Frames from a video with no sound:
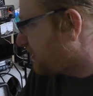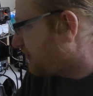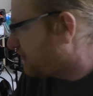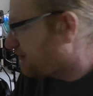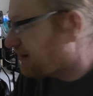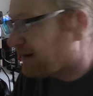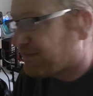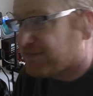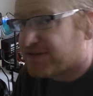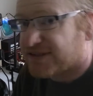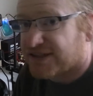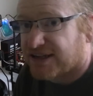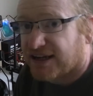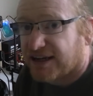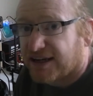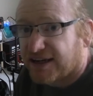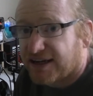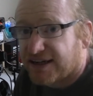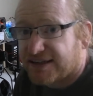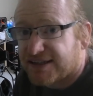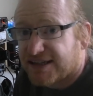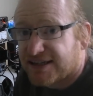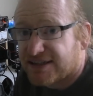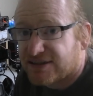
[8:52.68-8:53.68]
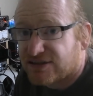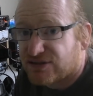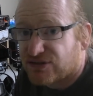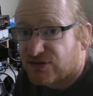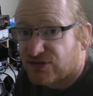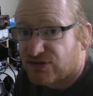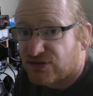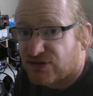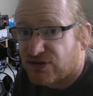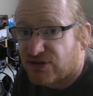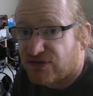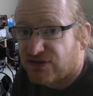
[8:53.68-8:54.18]
website
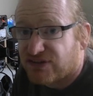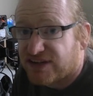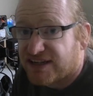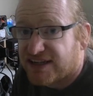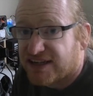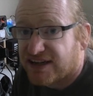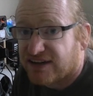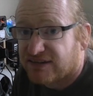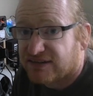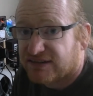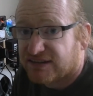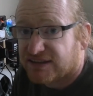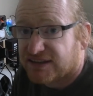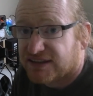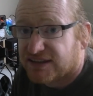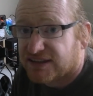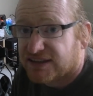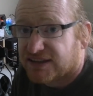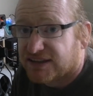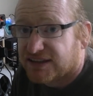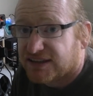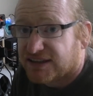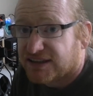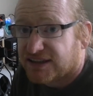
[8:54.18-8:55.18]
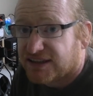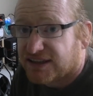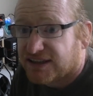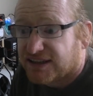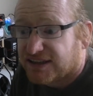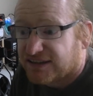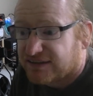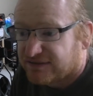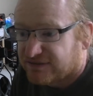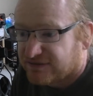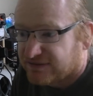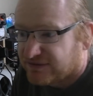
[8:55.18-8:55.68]
into the video,
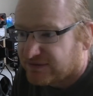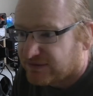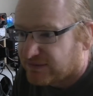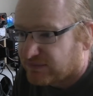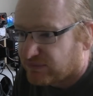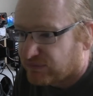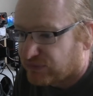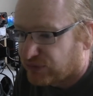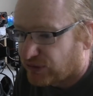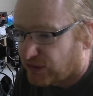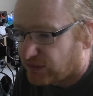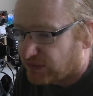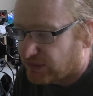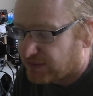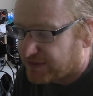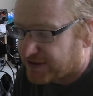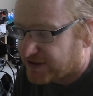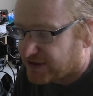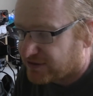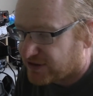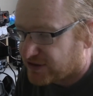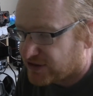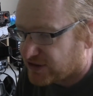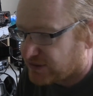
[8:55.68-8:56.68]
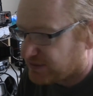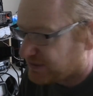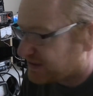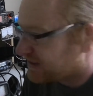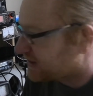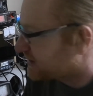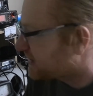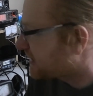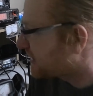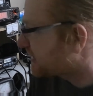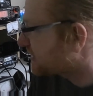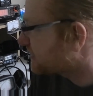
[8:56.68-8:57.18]
probably over the top of
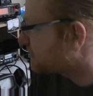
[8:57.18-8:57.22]
this next